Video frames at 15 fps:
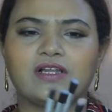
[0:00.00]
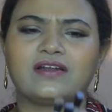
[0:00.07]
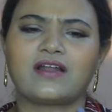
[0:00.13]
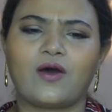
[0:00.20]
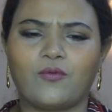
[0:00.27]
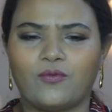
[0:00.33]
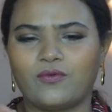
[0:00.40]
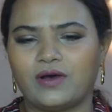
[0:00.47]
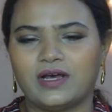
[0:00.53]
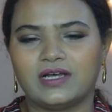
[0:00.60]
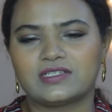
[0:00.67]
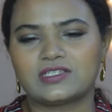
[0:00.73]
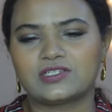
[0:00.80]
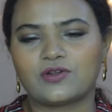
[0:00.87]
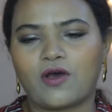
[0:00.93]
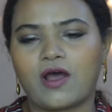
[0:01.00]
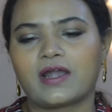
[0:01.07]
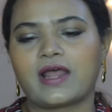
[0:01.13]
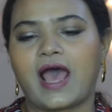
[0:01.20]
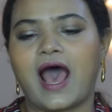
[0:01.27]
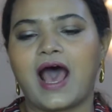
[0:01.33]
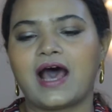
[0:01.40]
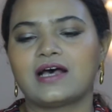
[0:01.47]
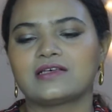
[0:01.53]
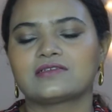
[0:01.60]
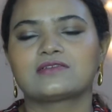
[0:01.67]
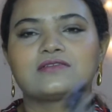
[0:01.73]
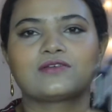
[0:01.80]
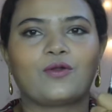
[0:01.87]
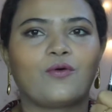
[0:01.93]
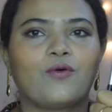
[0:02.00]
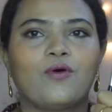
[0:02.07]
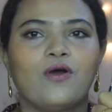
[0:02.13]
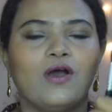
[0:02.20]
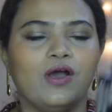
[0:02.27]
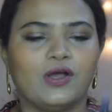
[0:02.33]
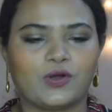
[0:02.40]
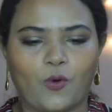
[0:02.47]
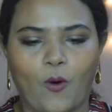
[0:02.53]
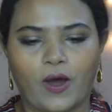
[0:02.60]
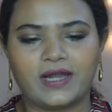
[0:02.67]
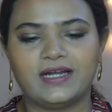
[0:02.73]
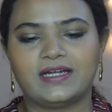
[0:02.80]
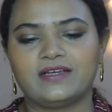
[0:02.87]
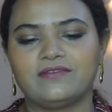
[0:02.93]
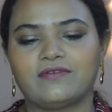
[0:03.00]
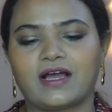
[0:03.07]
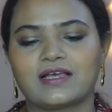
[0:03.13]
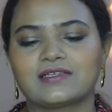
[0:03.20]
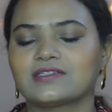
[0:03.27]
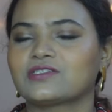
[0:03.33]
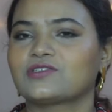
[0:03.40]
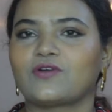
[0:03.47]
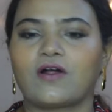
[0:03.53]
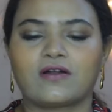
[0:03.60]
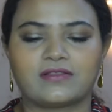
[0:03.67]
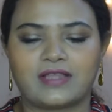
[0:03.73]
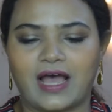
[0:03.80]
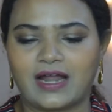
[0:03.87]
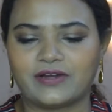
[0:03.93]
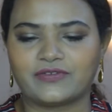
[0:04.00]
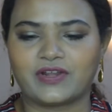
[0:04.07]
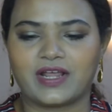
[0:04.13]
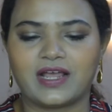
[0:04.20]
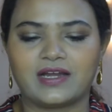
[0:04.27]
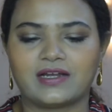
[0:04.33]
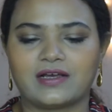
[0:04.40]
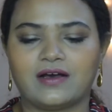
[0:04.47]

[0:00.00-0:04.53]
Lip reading: Now it's not as quality wise, it's not that great